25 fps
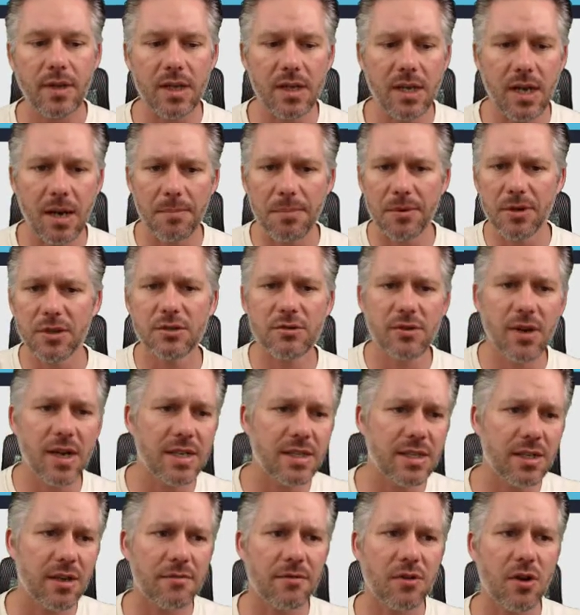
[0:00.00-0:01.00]
Couple of
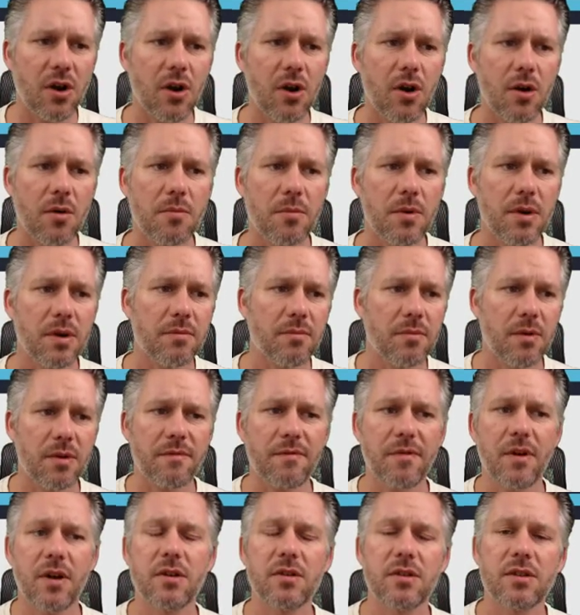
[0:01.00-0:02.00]
trades I've got on. We're
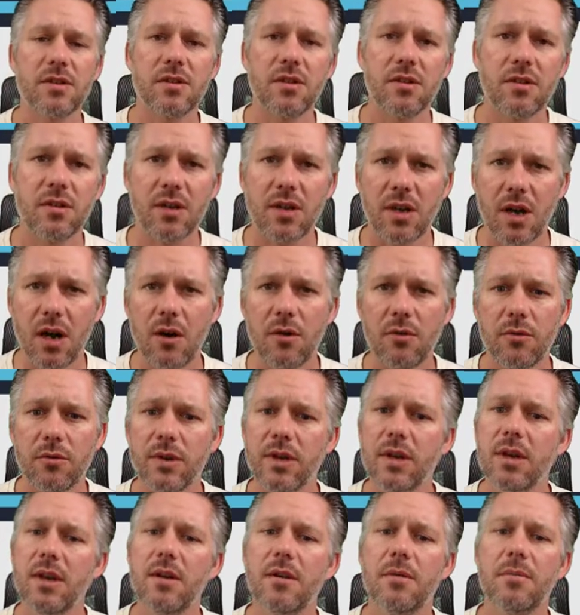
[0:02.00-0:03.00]
focused on gold.
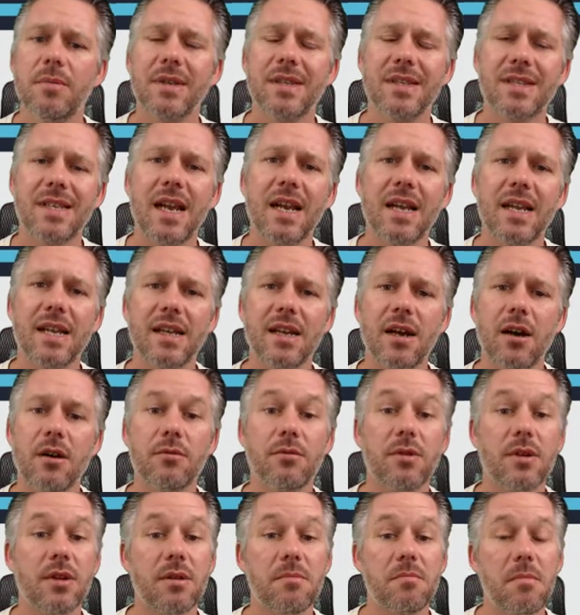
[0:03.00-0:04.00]
We're selling
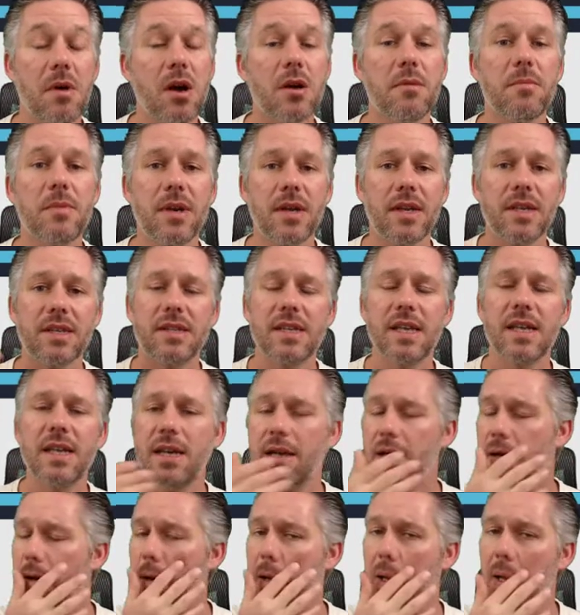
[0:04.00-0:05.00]
gold at the moment. It's hit
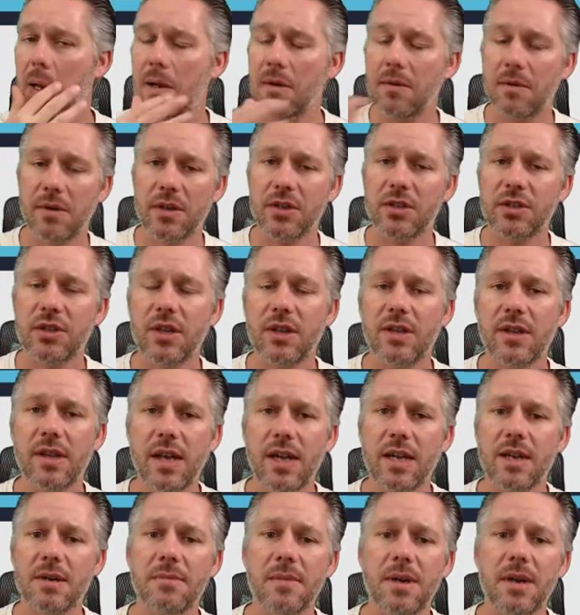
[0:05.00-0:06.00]
I'm going to show you
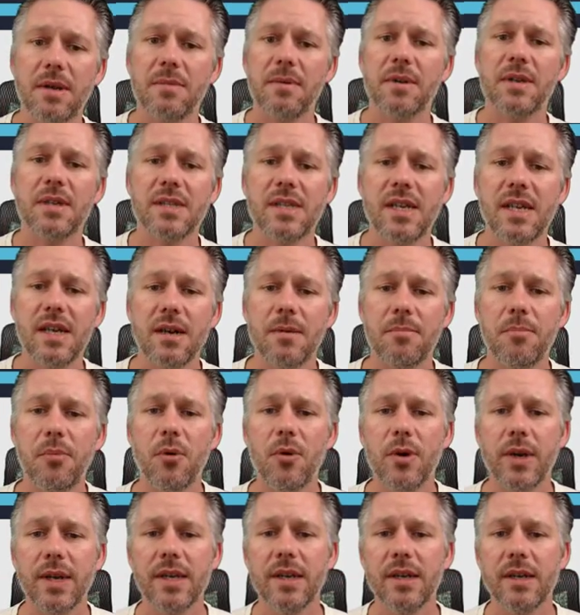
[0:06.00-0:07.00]
that in a minute, but it's hit a
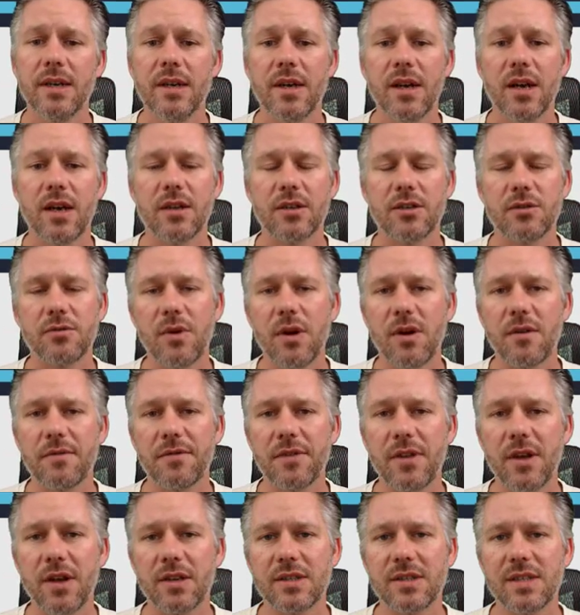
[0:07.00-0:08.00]
point at
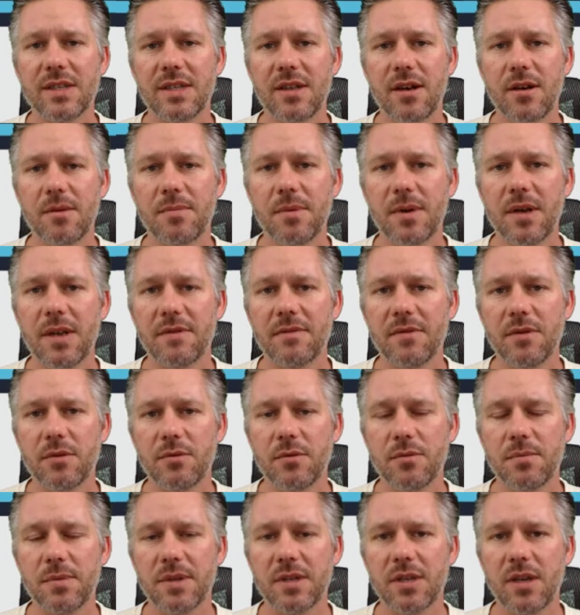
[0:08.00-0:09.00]
12.30 that I believe it
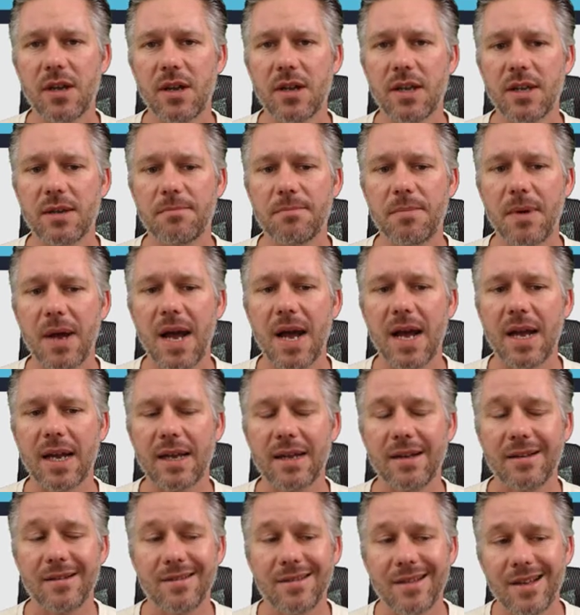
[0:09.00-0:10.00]
will be turning
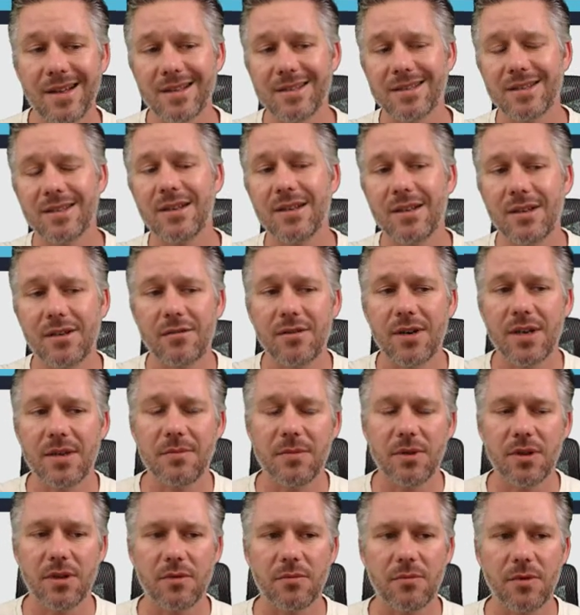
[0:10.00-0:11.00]
back, and that's an
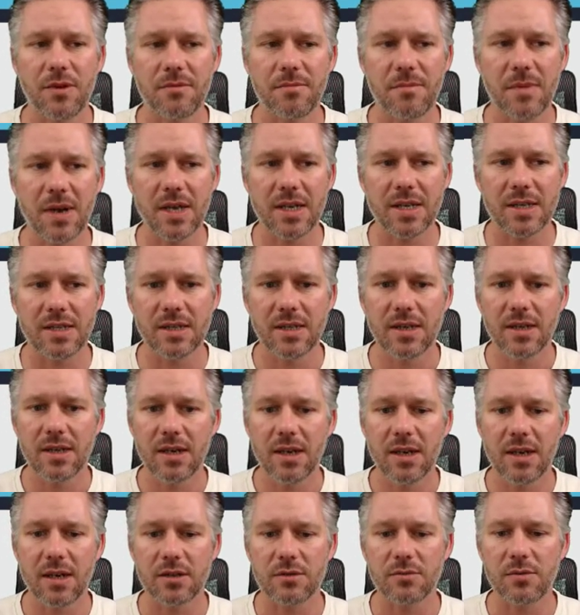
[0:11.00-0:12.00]
agreement that we've made
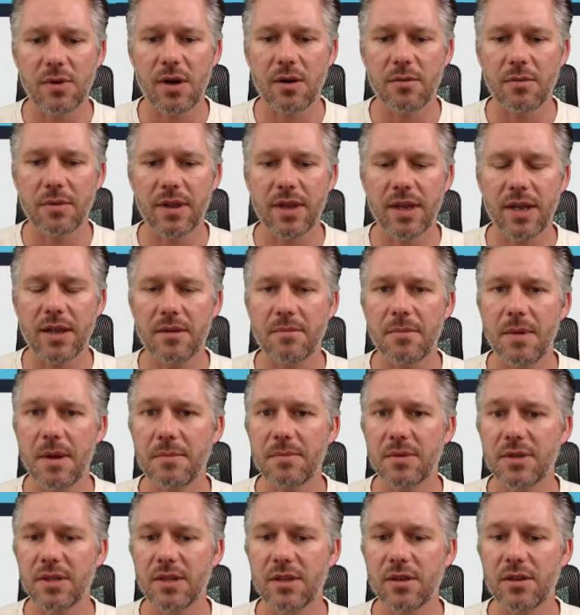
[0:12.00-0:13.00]
as well with the other
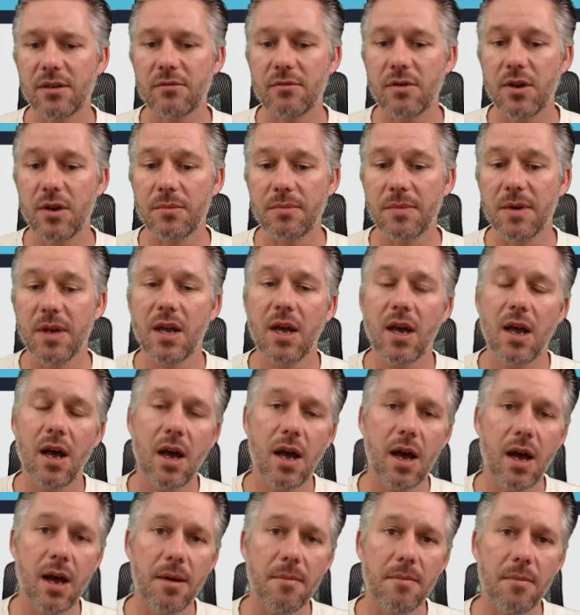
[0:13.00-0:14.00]
members of the group.
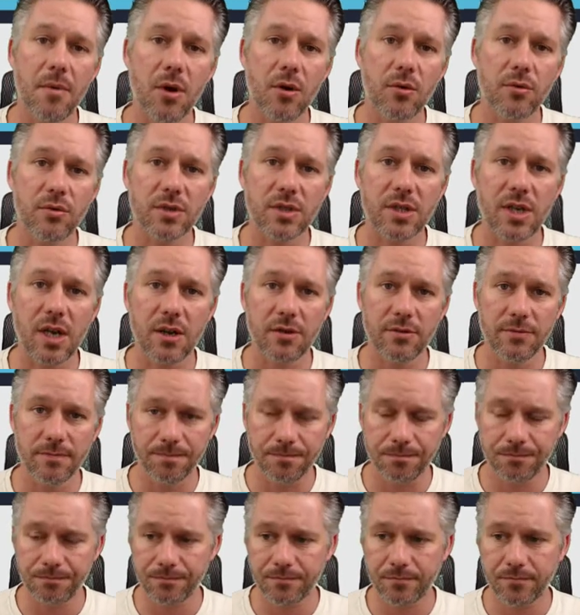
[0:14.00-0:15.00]
Also,
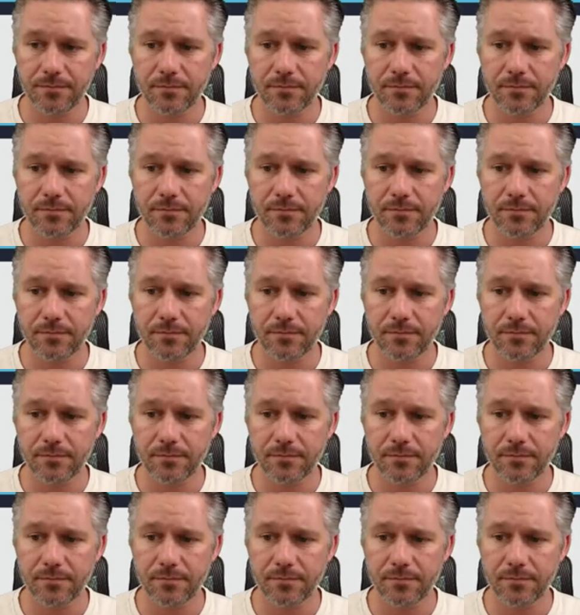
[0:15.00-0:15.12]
